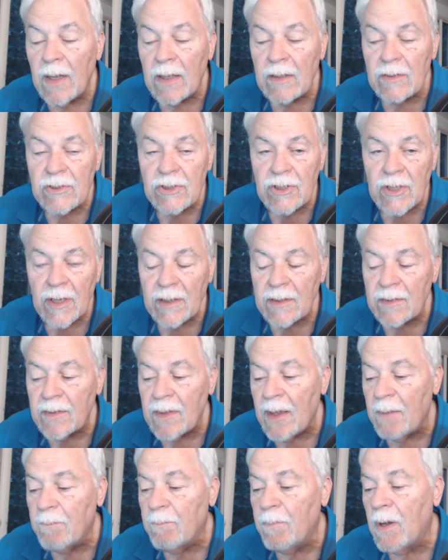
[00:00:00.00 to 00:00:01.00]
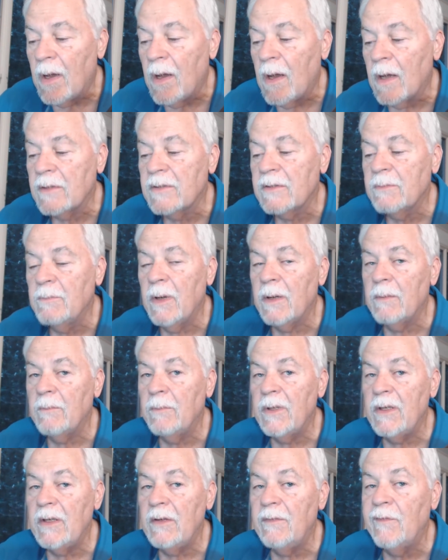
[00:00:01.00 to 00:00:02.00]
I'll check that box.
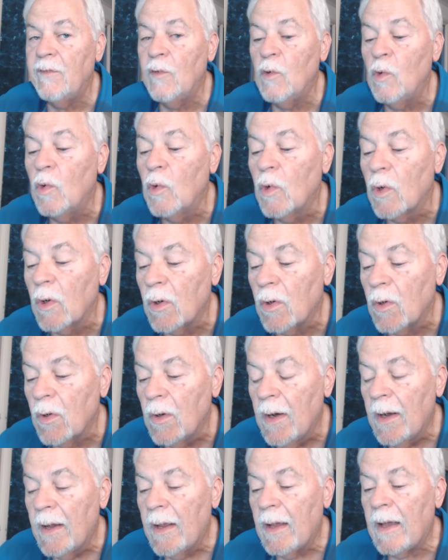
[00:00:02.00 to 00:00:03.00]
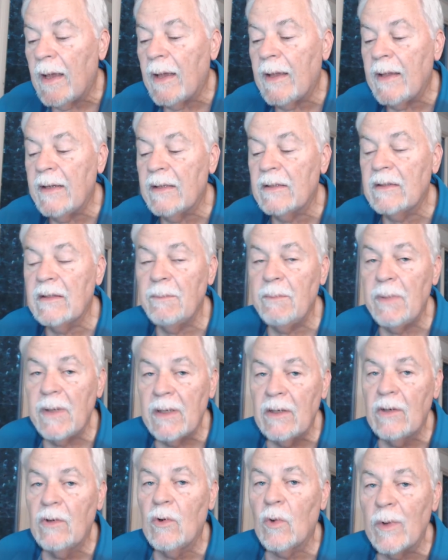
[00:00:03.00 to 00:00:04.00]
But before I hit the
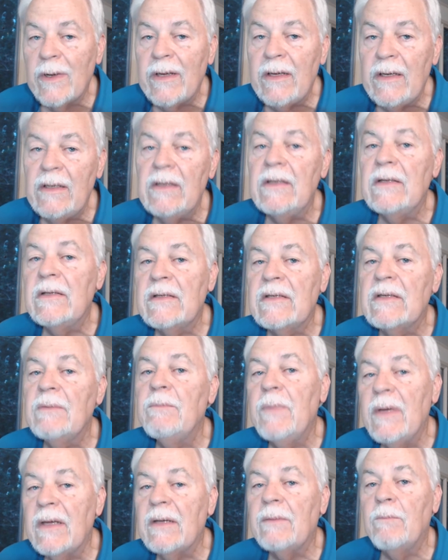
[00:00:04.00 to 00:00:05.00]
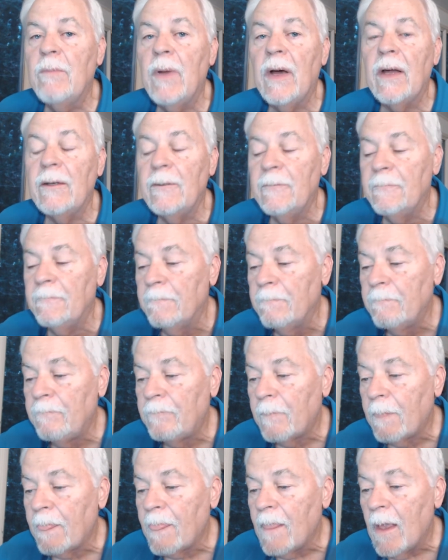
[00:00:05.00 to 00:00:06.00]
big green submit button,
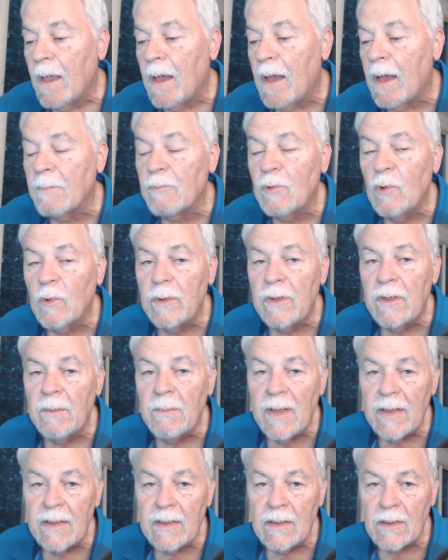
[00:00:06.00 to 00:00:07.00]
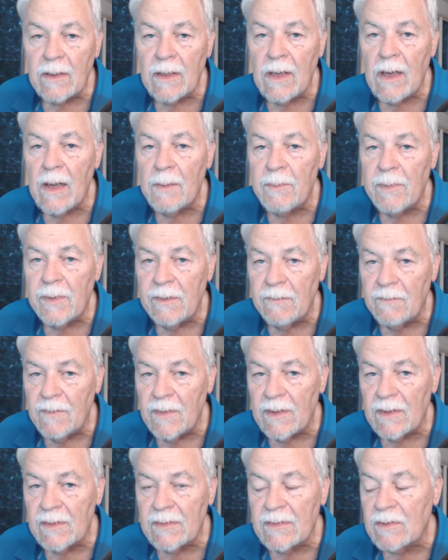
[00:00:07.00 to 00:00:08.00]
I'm going to make a copy of
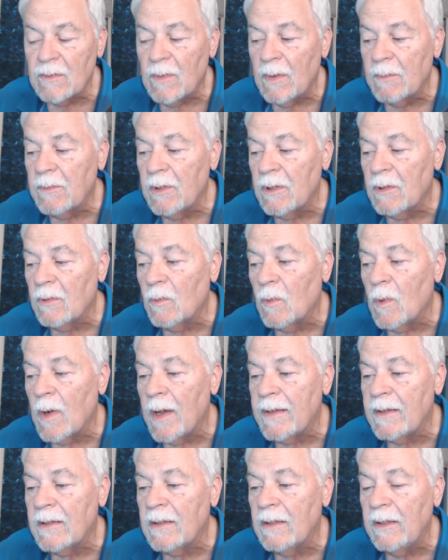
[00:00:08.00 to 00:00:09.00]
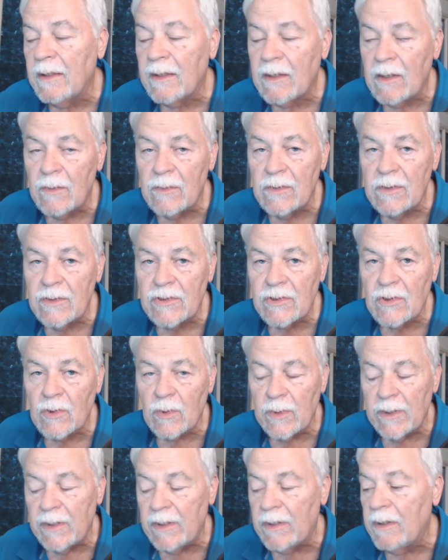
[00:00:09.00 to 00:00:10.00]
this. So I'm going to right click on the
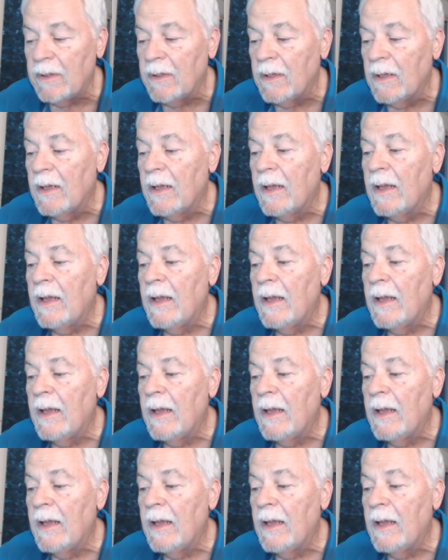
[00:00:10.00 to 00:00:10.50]
screen,